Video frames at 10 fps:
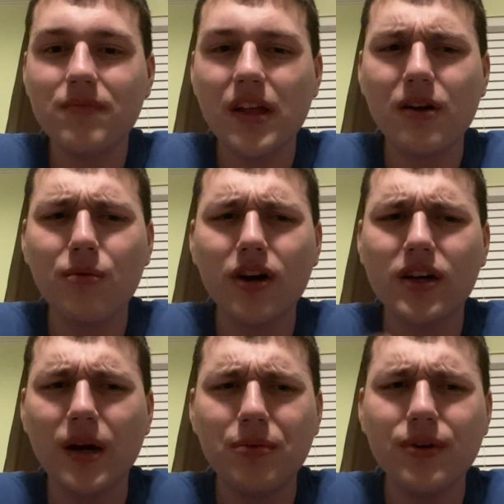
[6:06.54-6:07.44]
There were a
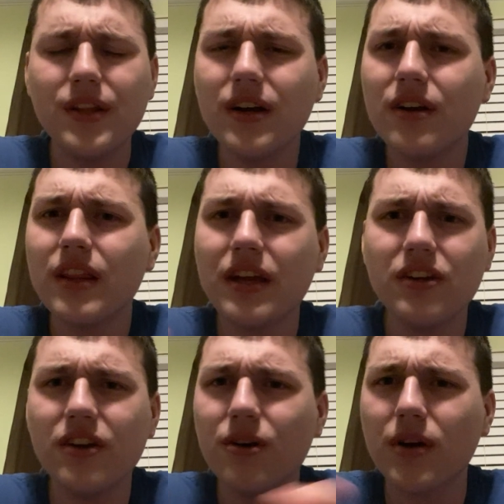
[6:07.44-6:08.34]
couple in there that,
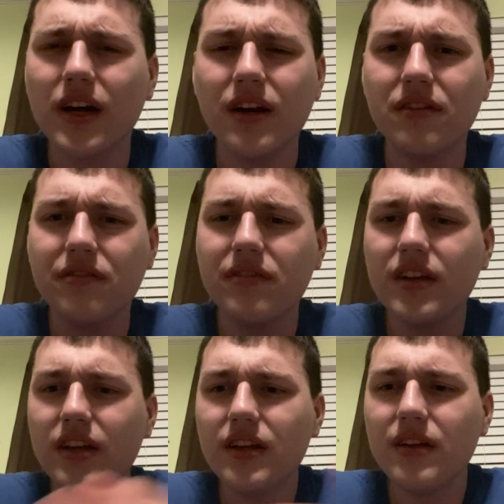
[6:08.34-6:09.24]
you know, were kind of
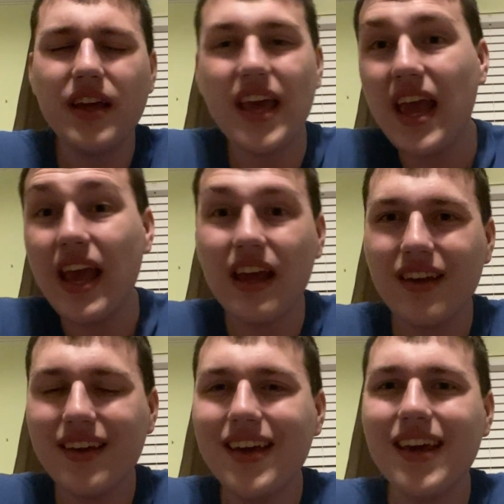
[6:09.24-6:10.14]

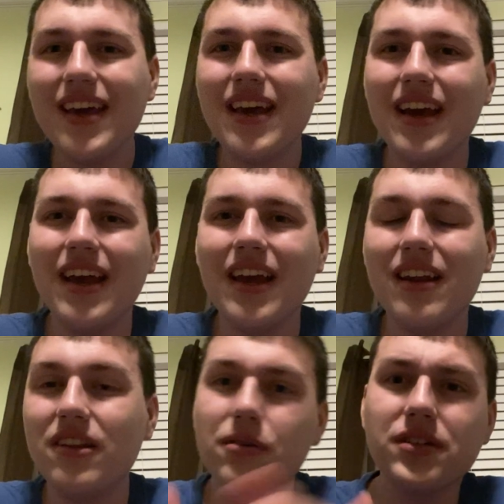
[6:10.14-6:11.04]

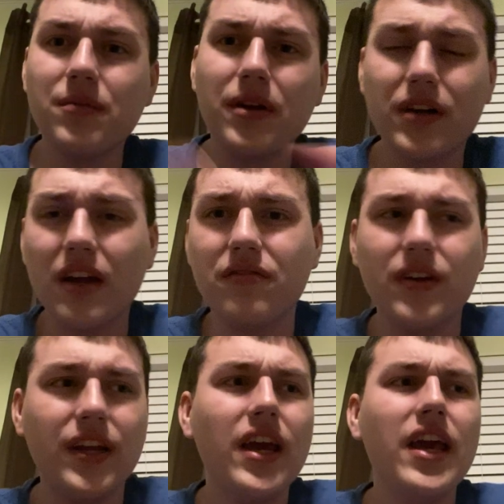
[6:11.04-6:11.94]
and there were some that were kind of
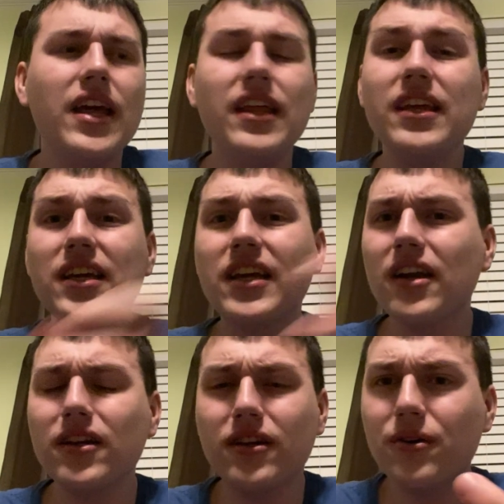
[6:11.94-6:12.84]
funny. It
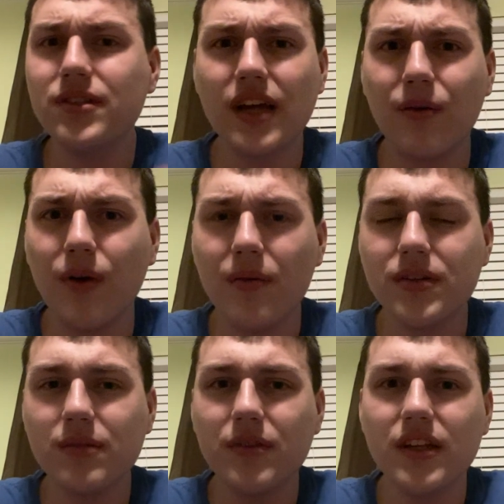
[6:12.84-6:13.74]
kind of goes that way with
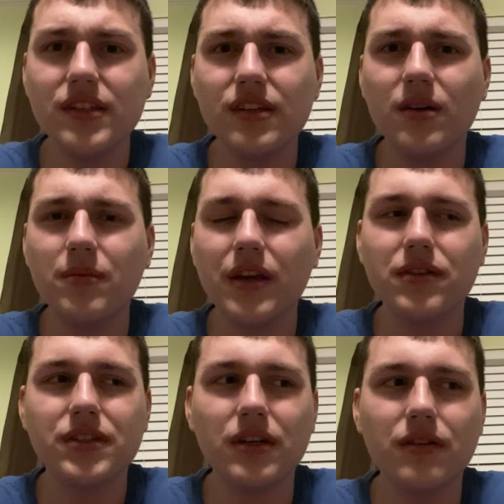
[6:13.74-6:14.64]
some of these Give
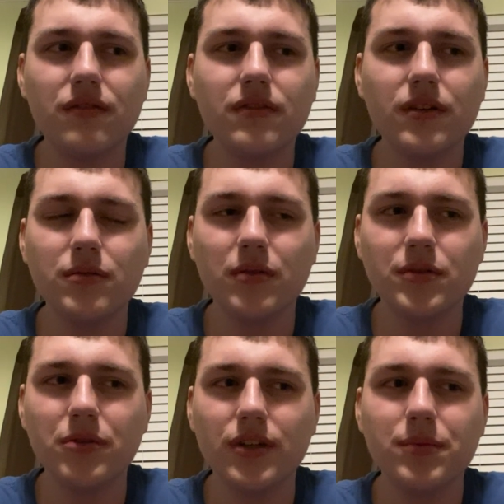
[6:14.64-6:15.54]
Yourself Goosebumps
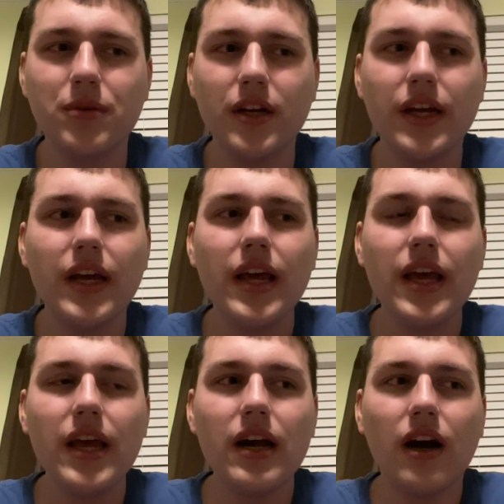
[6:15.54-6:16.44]
books, but
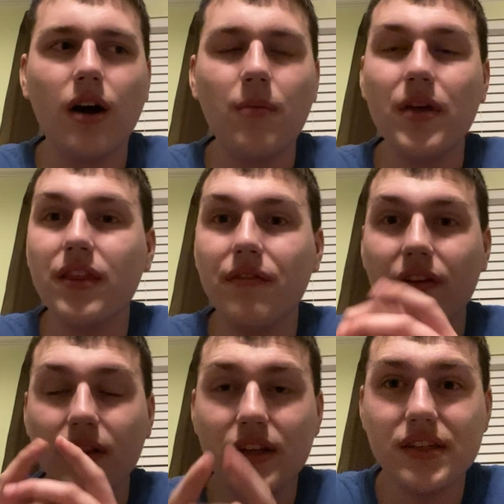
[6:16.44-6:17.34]
the
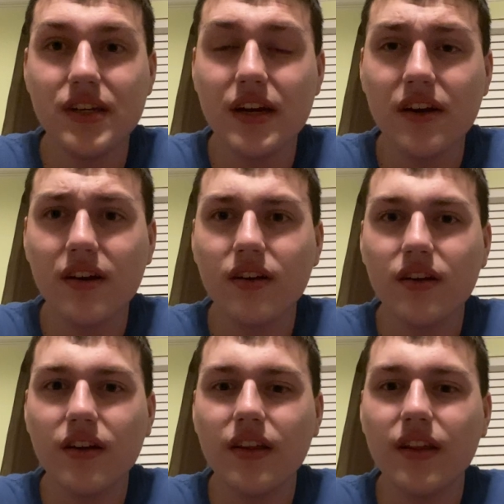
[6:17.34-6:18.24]
villains in here
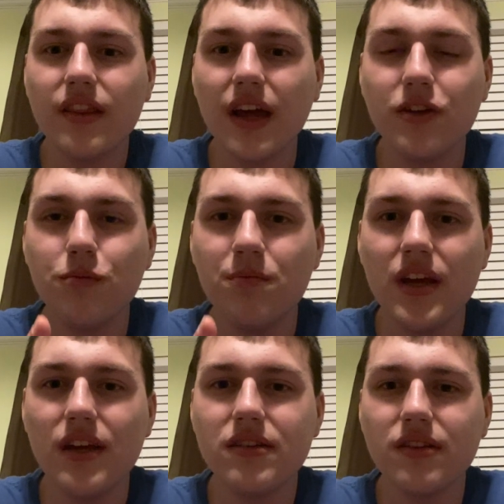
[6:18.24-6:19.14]
that you
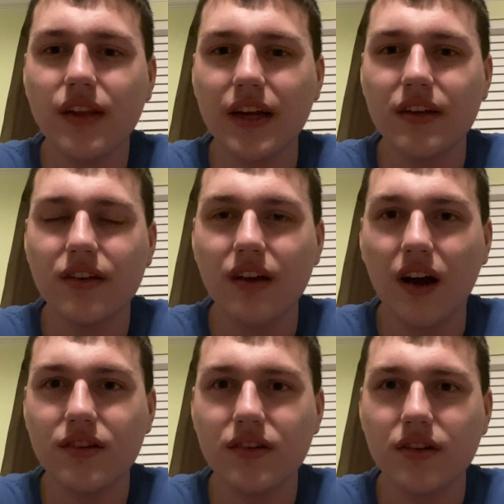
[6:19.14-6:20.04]
meet, like
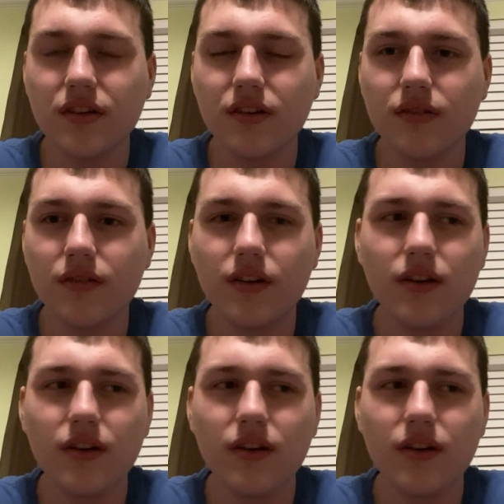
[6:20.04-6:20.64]
Dr.